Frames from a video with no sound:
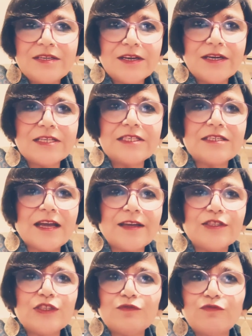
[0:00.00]
here
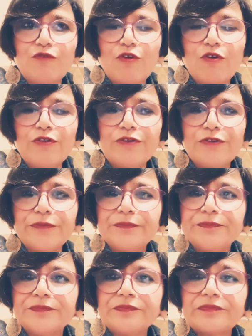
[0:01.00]
stands for
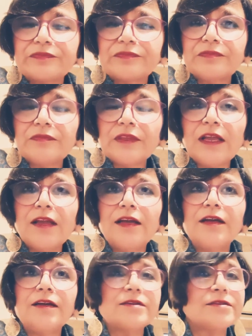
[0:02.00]

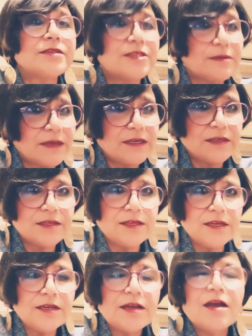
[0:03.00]

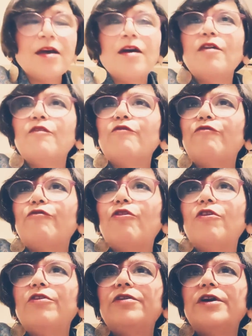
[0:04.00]
stability,
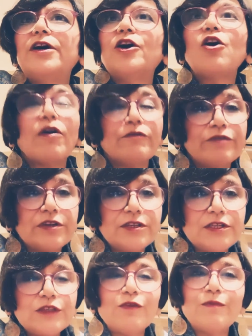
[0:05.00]
for
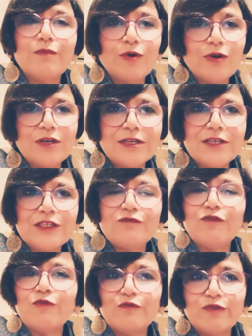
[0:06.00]
confidence, for
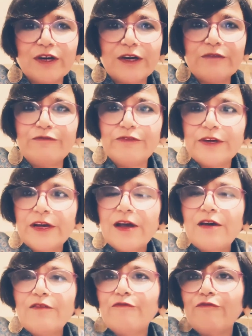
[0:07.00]
boldness, for verve,
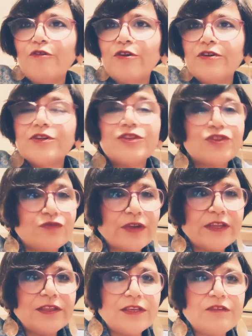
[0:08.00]
for
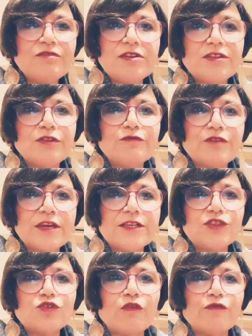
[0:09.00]
strength, even in the
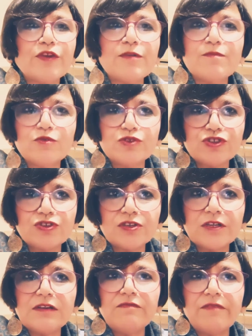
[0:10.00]
face of
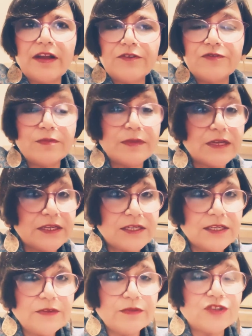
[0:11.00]
emotional
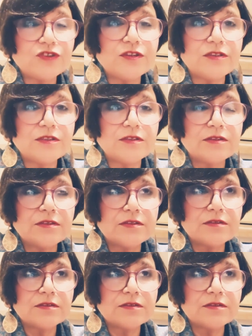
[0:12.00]
vulnerability, which is